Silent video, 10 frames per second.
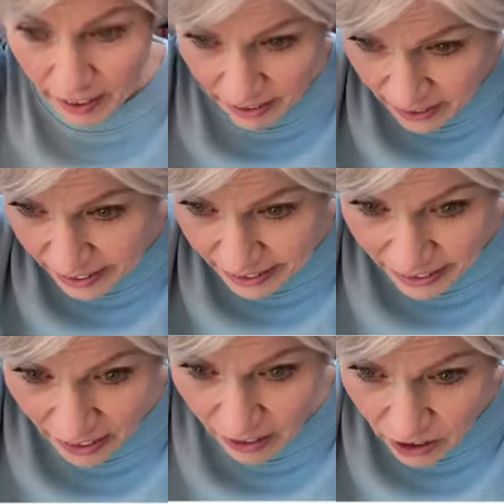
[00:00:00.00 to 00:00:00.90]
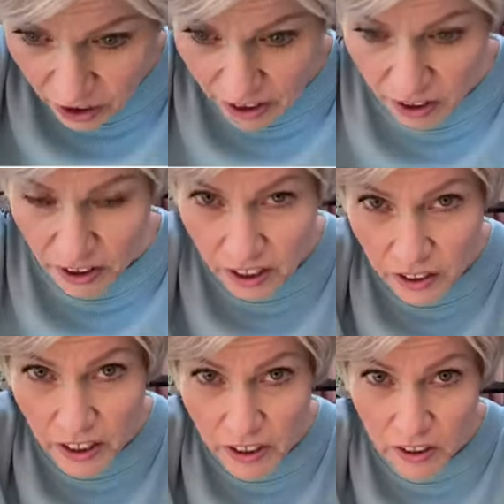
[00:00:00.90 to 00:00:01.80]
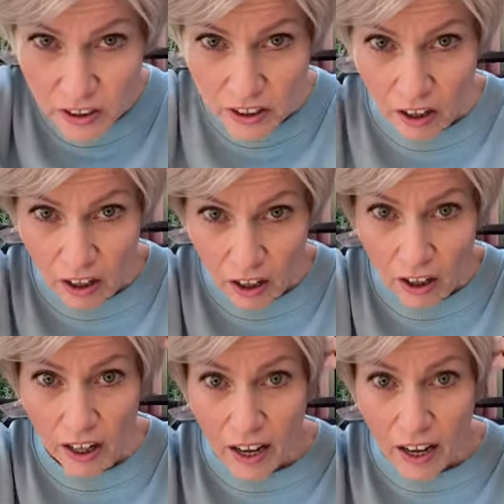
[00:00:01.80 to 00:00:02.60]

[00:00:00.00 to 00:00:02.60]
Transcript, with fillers: I did not change the adjusters at all.